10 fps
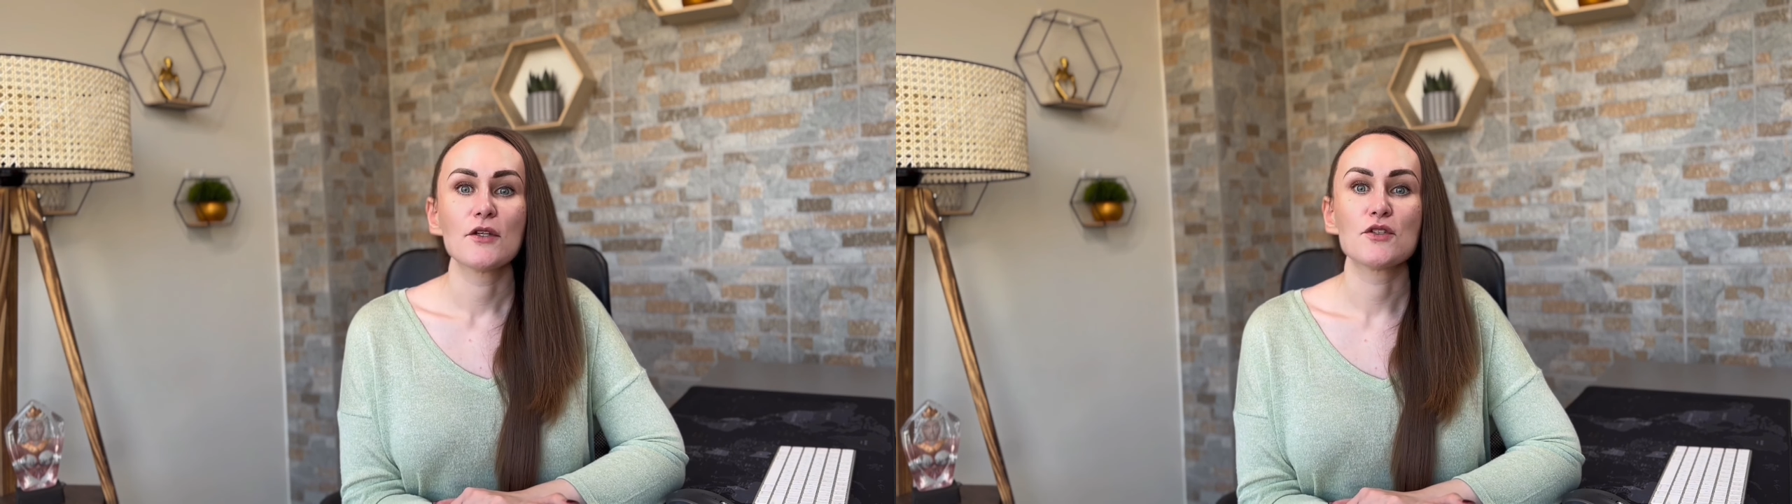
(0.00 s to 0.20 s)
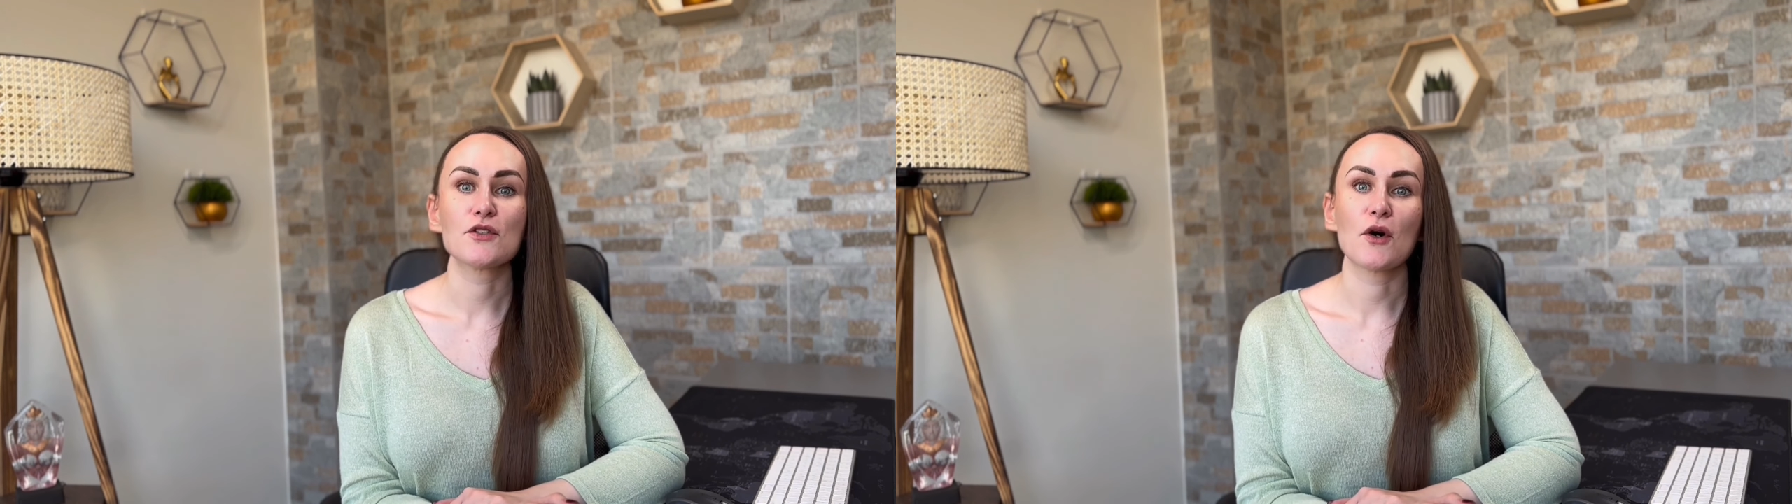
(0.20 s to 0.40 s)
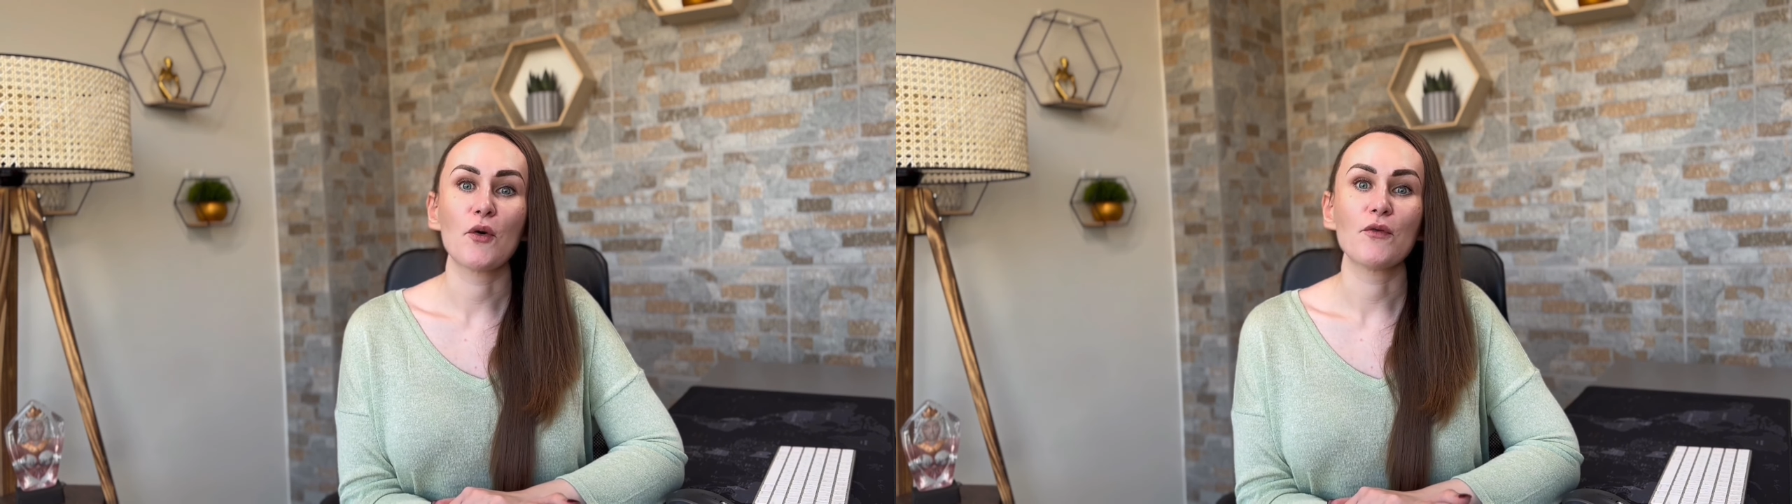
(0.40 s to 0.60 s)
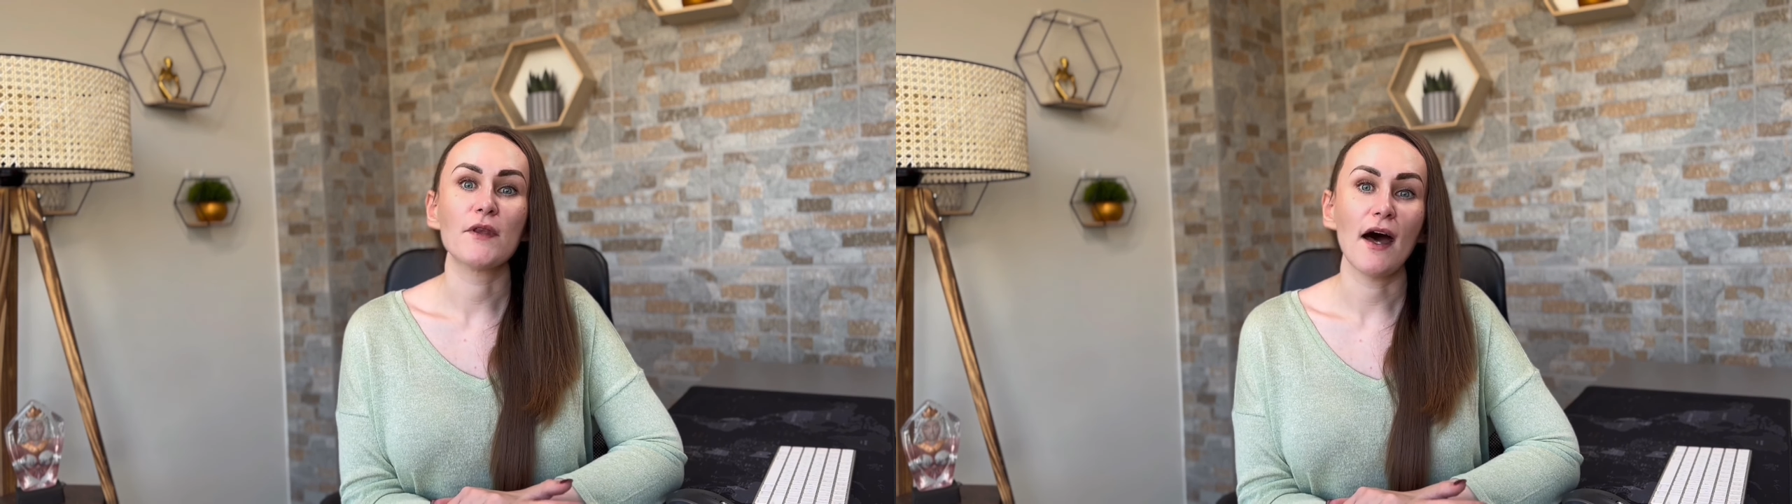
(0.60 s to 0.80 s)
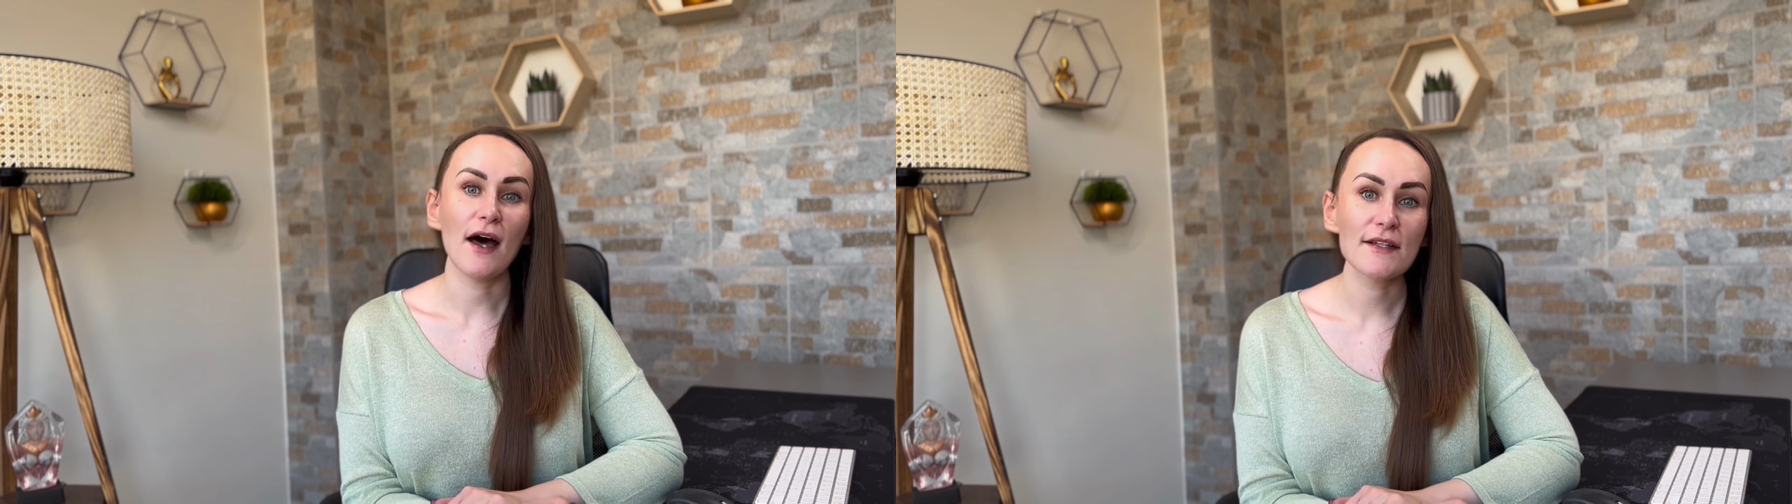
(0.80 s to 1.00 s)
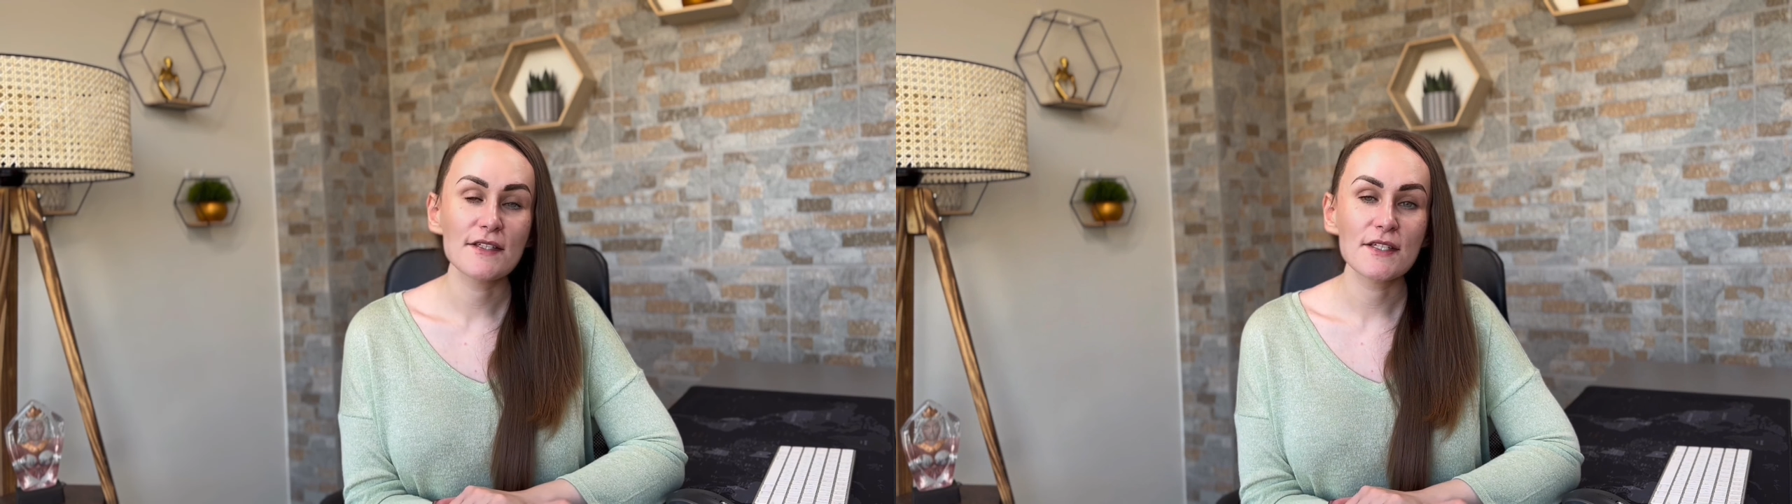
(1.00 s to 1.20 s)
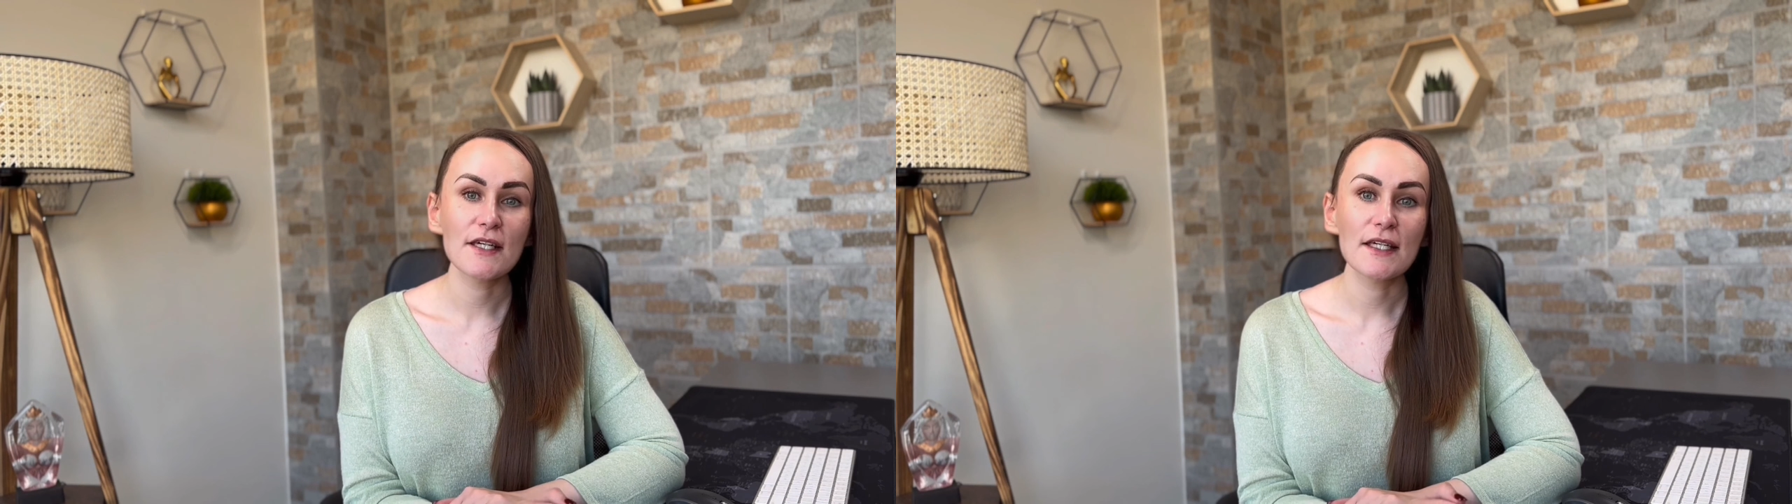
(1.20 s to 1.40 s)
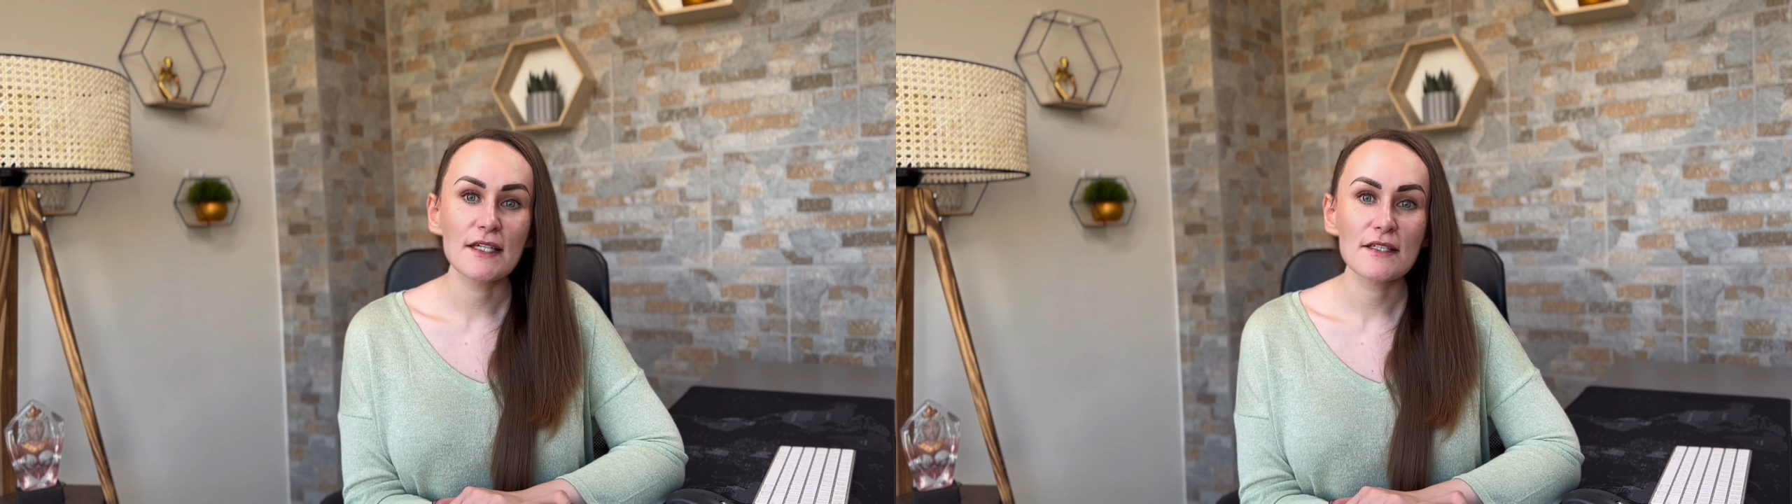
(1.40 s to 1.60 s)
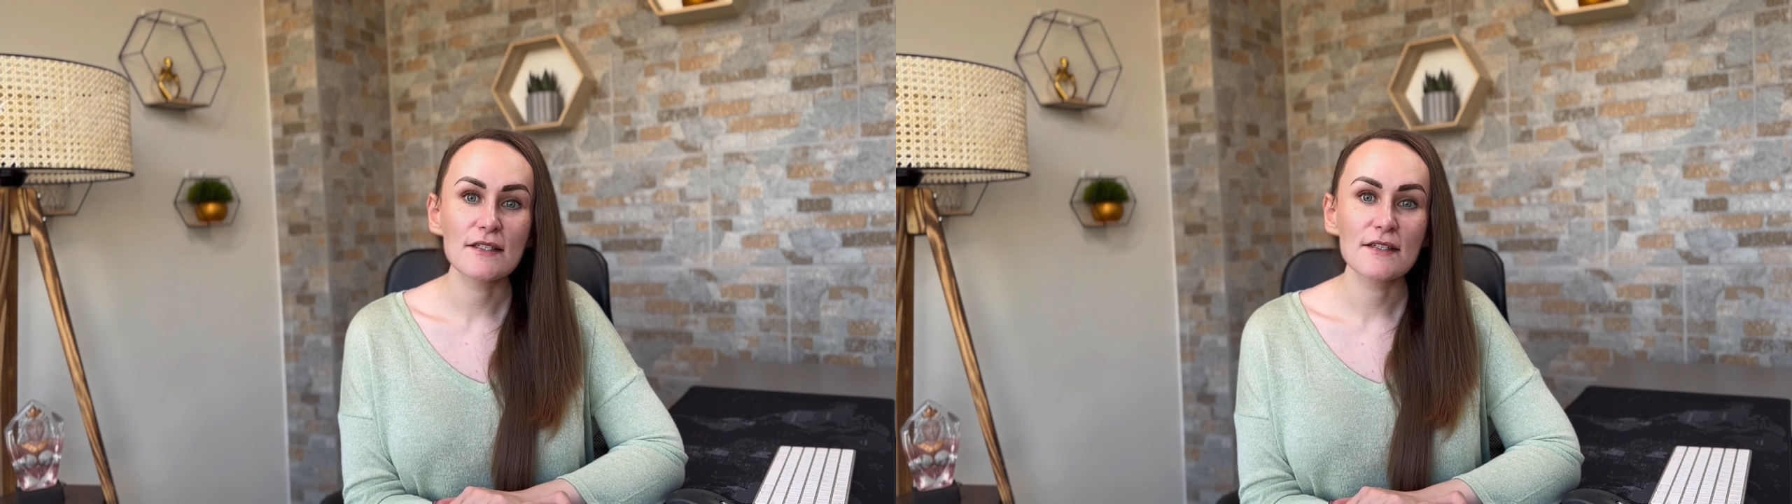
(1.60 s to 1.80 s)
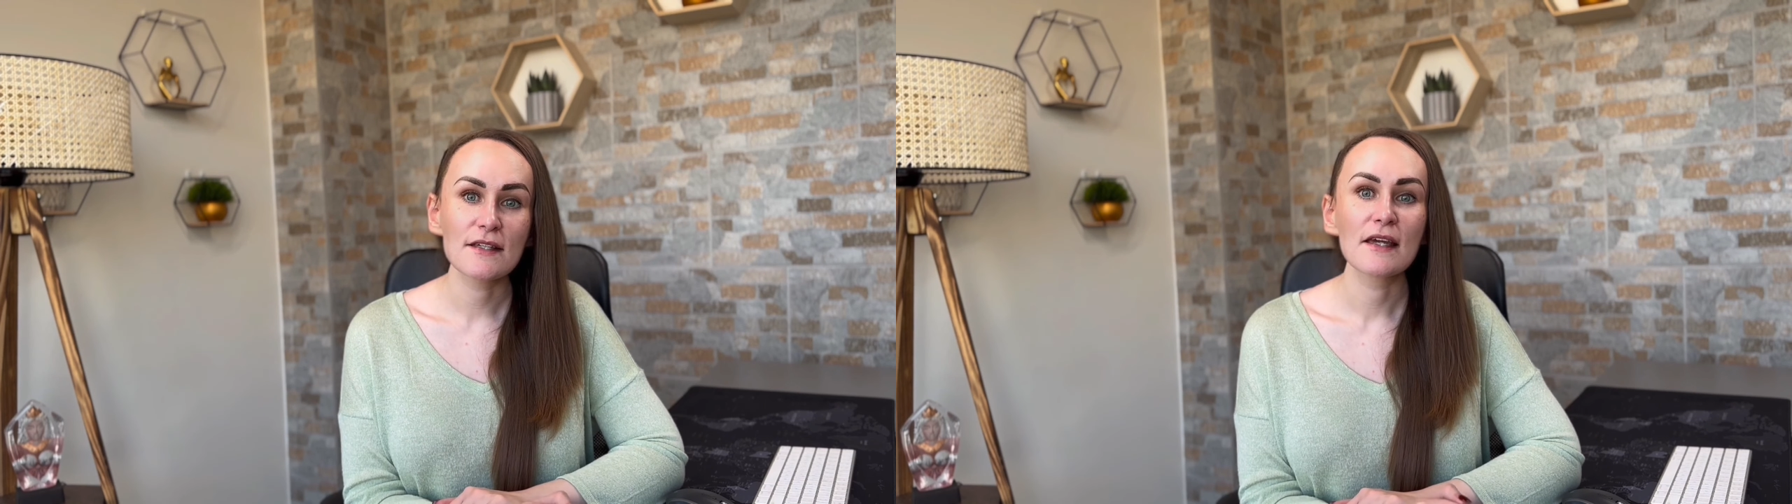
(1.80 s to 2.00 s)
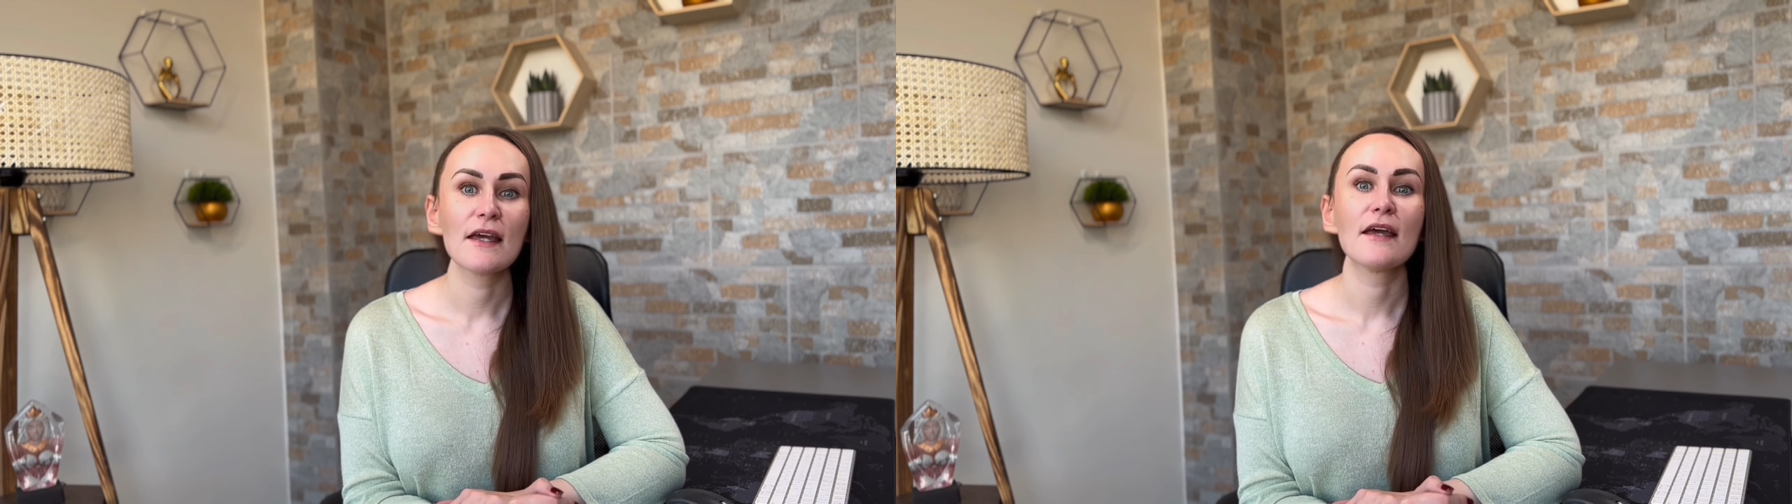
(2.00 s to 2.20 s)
So the answer is